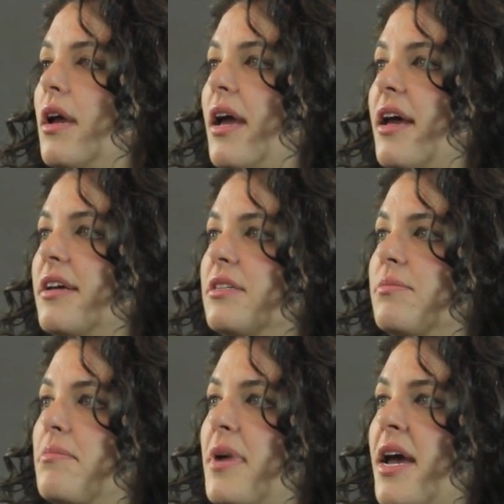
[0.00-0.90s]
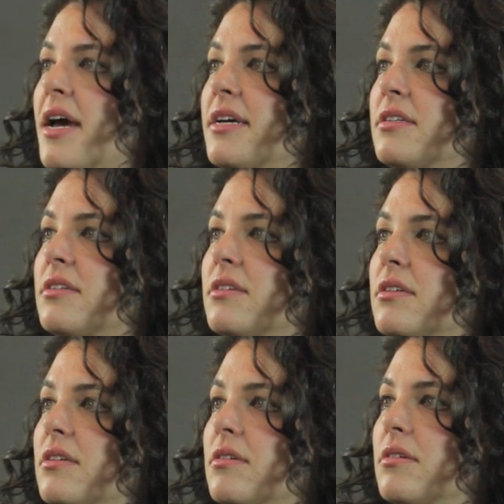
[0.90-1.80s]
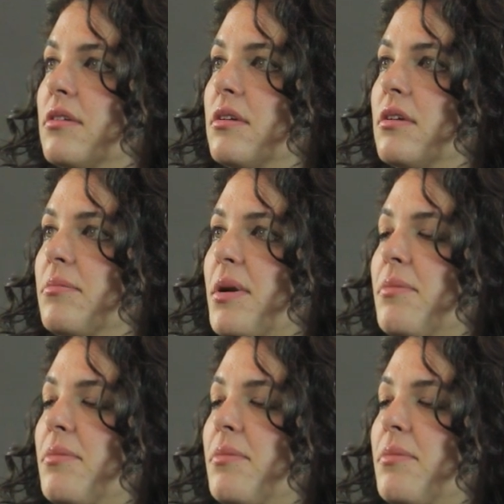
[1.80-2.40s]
as mass by